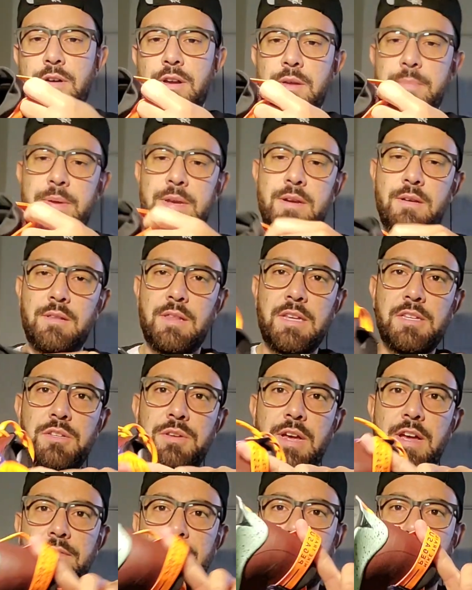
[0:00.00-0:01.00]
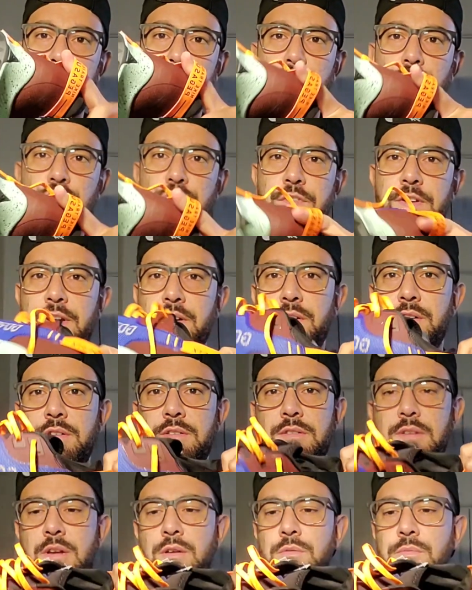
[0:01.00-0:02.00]
I mean, unless you have huge fingers,
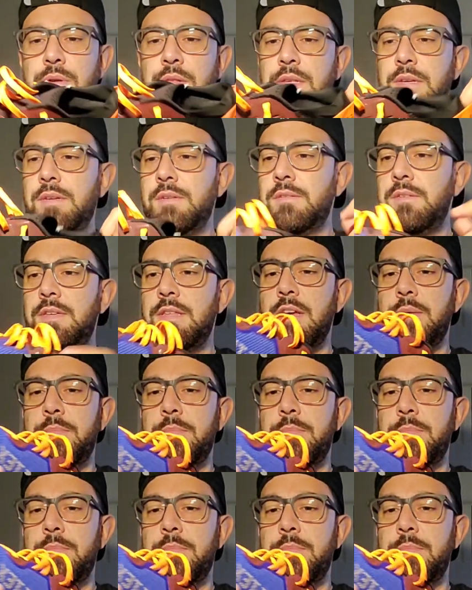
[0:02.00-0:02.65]
I don't really see that